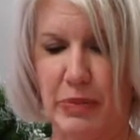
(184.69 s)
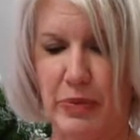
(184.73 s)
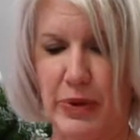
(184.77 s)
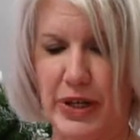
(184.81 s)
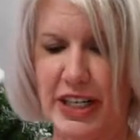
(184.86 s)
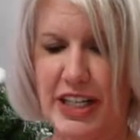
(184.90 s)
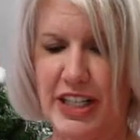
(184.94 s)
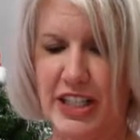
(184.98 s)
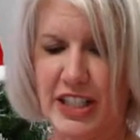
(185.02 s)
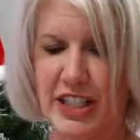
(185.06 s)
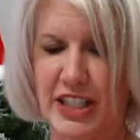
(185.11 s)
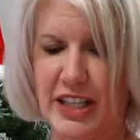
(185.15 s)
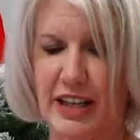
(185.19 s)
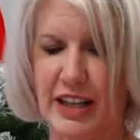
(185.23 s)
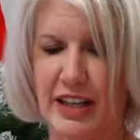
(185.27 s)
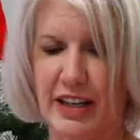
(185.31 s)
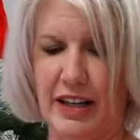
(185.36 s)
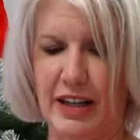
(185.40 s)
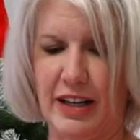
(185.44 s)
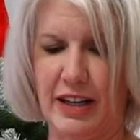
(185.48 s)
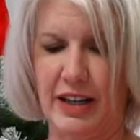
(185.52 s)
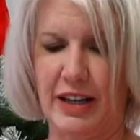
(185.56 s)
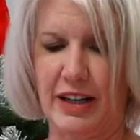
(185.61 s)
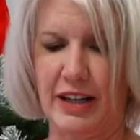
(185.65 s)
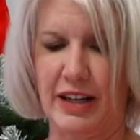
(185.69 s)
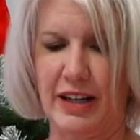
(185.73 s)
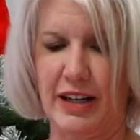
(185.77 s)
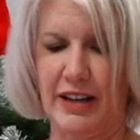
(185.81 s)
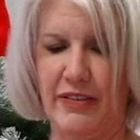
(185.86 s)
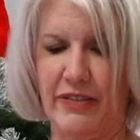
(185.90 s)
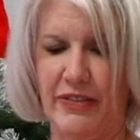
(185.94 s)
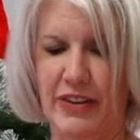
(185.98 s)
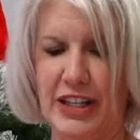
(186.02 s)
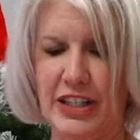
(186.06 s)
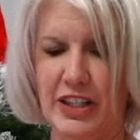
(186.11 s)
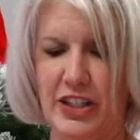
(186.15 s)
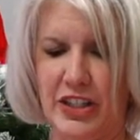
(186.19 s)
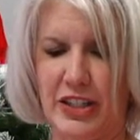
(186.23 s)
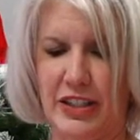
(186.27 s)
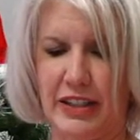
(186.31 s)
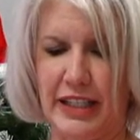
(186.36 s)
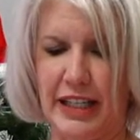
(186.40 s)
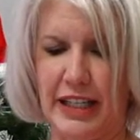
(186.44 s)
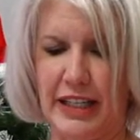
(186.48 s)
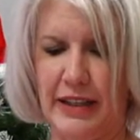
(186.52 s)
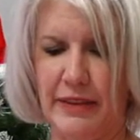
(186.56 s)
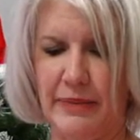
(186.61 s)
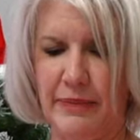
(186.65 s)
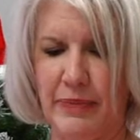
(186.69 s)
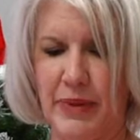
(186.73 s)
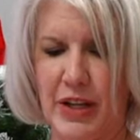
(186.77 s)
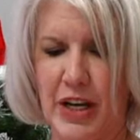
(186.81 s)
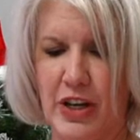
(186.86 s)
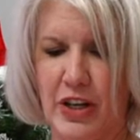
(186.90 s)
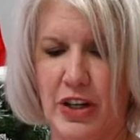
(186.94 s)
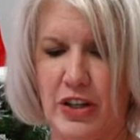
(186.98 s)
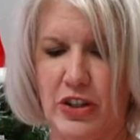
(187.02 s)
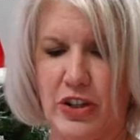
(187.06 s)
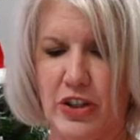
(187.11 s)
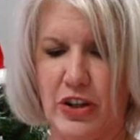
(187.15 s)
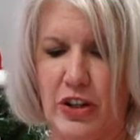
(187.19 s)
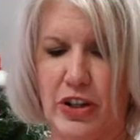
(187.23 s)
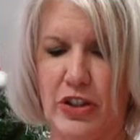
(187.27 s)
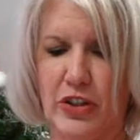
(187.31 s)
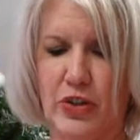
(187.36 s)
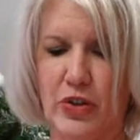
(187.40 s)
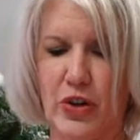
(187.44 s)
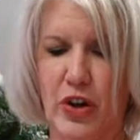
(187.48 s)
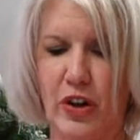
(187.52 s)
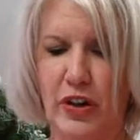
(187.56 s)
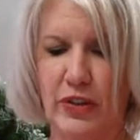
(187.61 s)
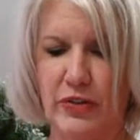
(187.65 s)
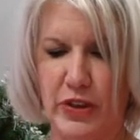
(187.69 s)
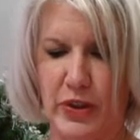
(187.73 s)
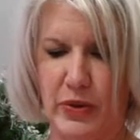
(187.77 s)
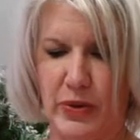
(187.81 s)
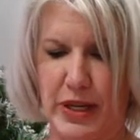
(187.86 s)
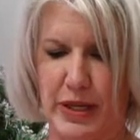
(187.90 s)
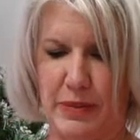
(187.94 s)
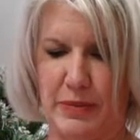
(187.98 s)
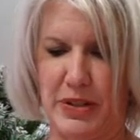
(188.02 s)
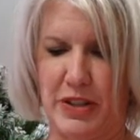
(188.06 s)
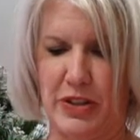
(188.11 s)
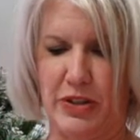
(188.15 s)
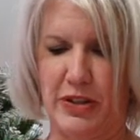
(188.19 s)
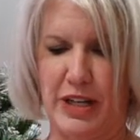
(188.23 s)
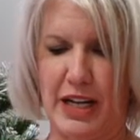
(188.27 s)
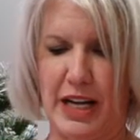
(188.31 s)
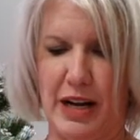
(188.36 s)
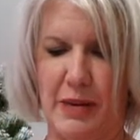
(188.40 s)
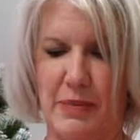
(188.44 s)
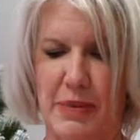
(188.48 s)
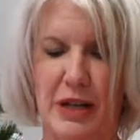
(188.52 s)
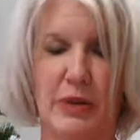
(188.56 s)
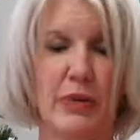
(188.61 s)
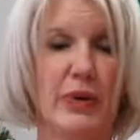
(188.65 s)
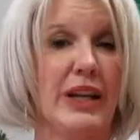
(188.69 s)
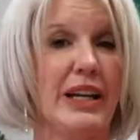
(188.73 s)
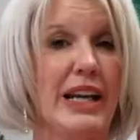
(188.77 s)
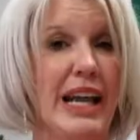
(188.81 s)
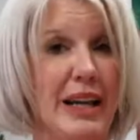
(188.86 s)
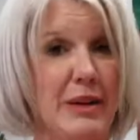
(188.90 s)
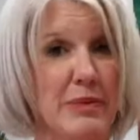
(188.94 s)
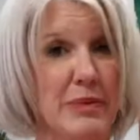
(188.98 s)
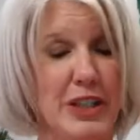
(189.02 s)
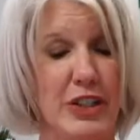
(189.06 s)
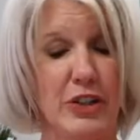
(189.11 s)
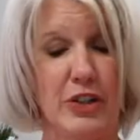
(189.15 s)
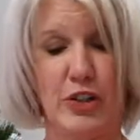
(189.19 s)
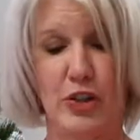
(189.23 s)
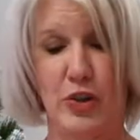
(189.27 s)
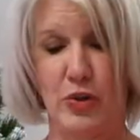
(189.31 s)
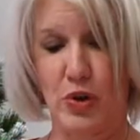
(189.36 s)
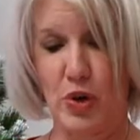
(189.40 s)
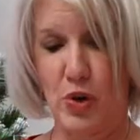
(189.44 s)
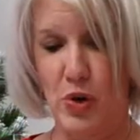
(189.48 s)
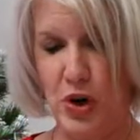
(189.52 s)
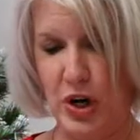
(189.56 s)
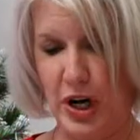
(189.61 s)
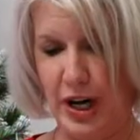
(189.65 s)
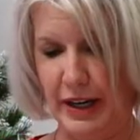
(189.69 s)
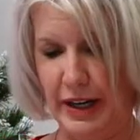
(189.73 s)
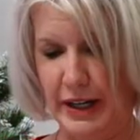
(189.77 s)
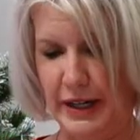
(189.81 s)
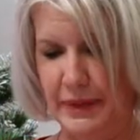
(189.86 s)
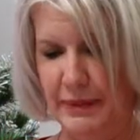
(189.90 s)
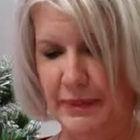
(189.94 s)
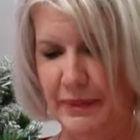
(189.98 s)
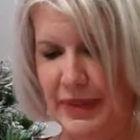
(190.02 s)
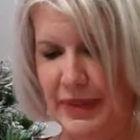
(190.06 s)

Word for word: British uh, eventually took control of New Amsterdam and renamed it New York.